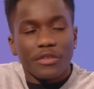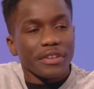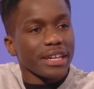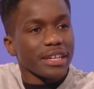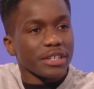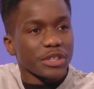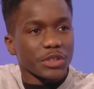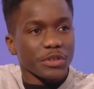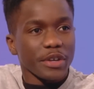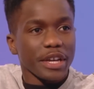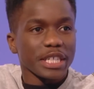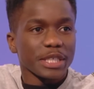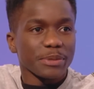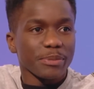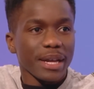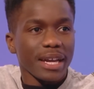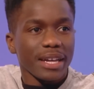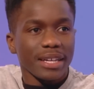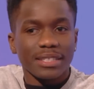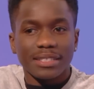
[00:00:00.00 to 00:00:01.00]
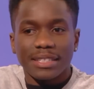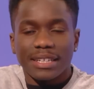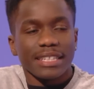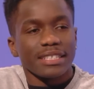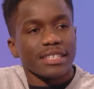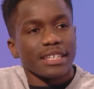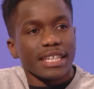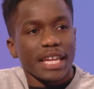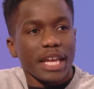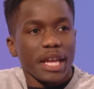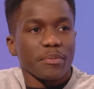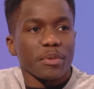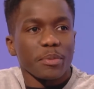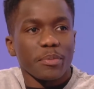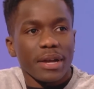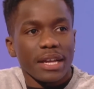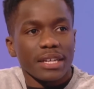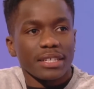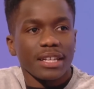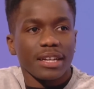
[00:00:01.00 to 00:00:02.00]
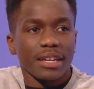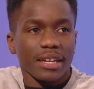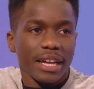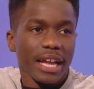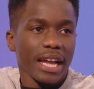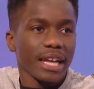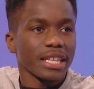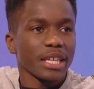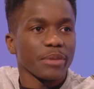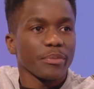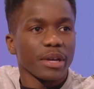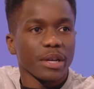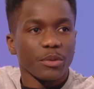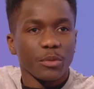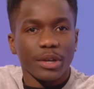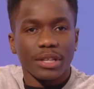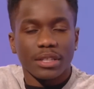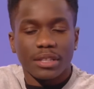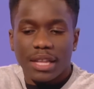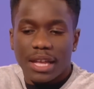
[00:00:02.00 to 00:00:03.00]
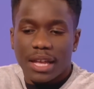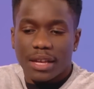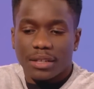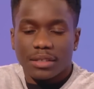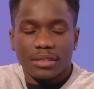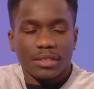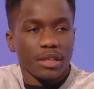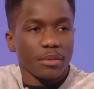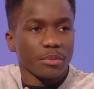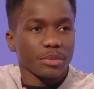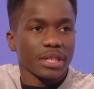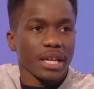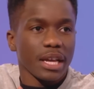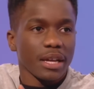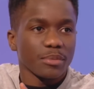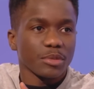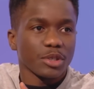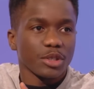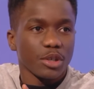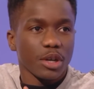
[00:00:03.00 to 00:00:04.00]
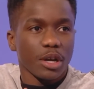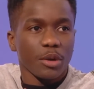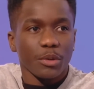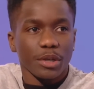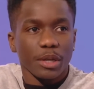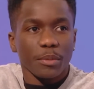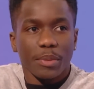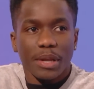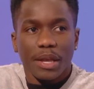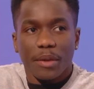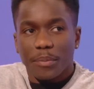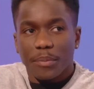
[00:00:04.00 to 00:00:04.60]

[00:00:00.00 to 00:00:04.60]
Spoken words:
really a strange man. He's a neighbour, but he's like a handyman. When, like, sometimes, you know, I want to play